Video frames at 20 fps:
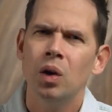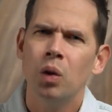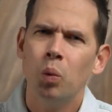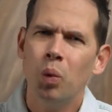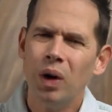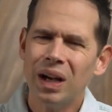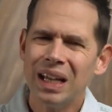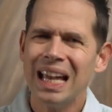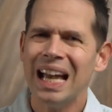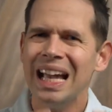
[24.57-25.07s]

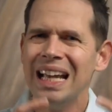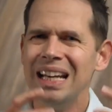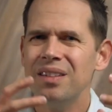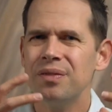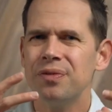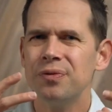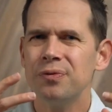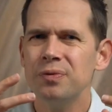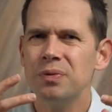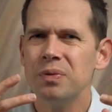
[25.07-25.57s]
what kind
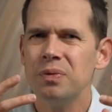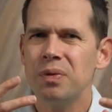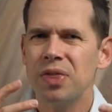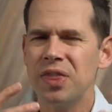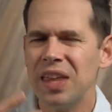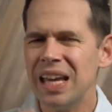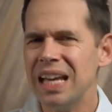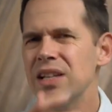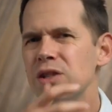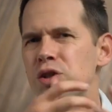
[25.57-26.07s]
of
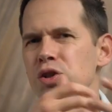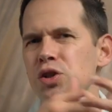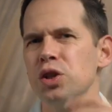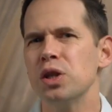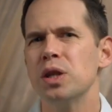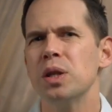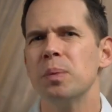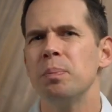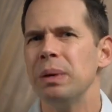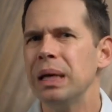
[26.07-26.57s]
things
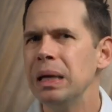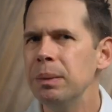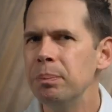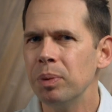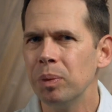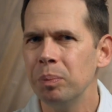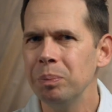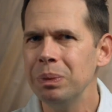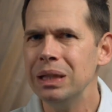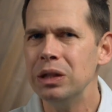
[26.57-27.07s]
should the
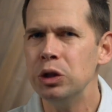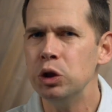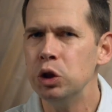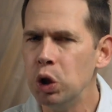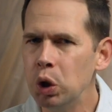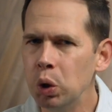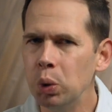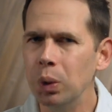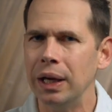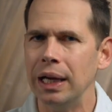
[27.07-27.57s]
people be
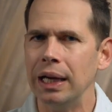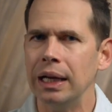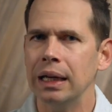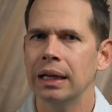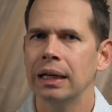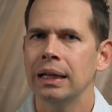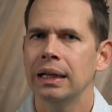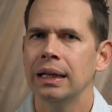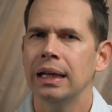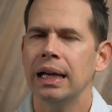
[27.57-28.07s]
doing?
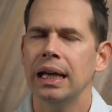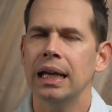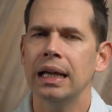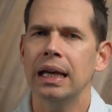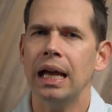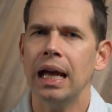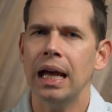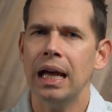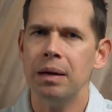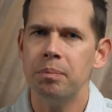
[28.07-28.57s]

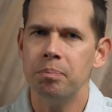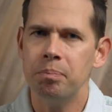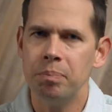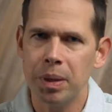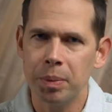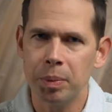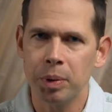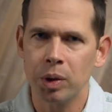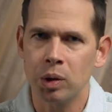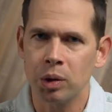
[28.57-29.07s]
in a
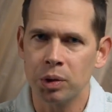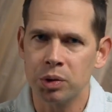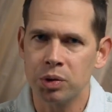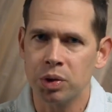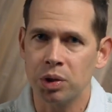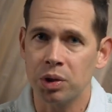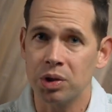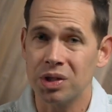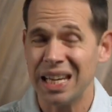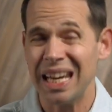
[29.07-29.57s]
biblical
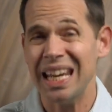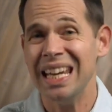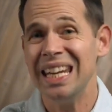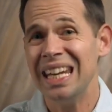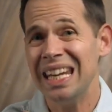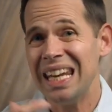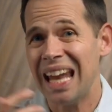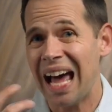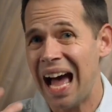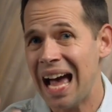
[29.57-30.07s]
church, in
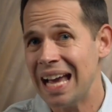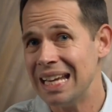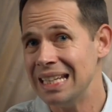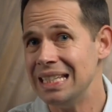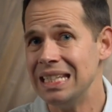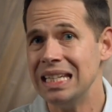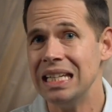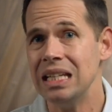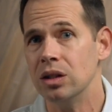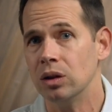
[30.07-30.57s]
an
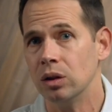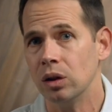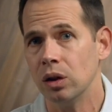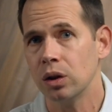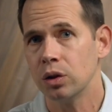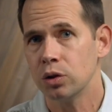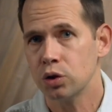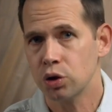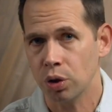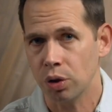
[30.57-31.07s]
ideal
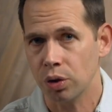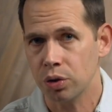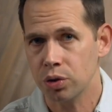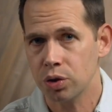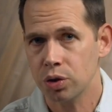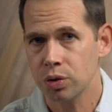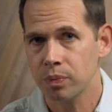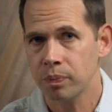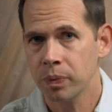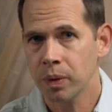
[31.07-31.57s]

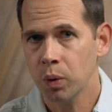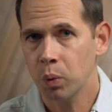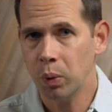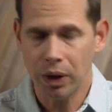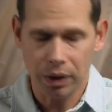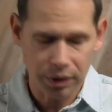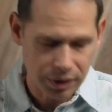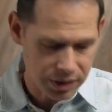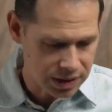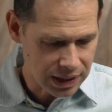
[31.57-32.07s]
church?
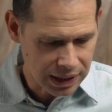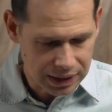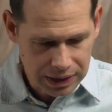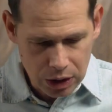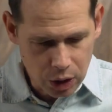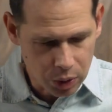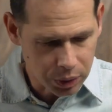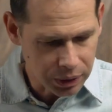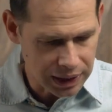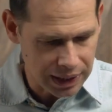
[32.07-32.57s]
Well, it's not
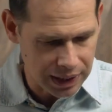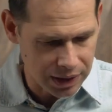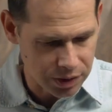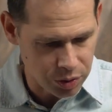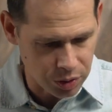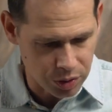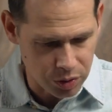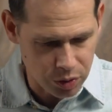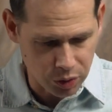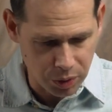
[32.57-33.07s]
the only
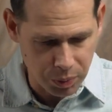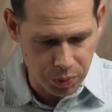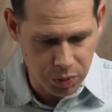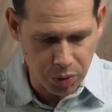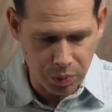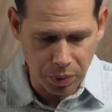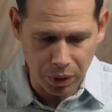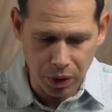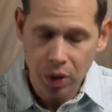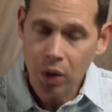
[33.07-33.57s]
answer in
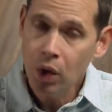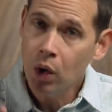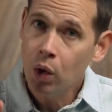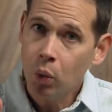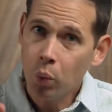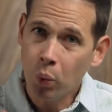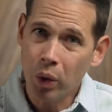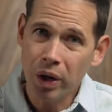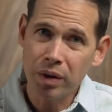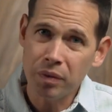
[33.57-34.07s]
Scripture, but
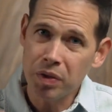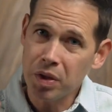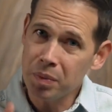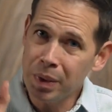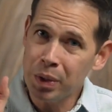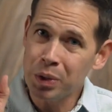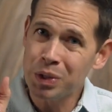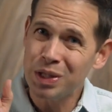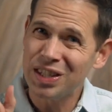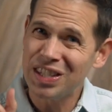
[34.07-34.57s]
one of the
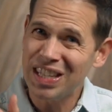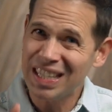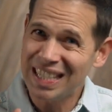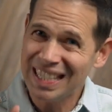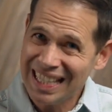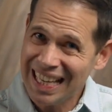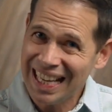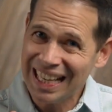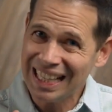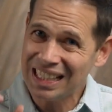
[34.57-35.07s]
most
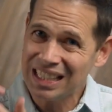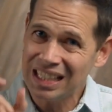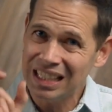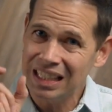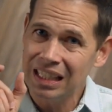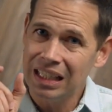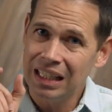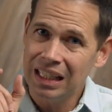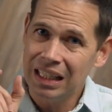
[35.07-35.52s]
succinct,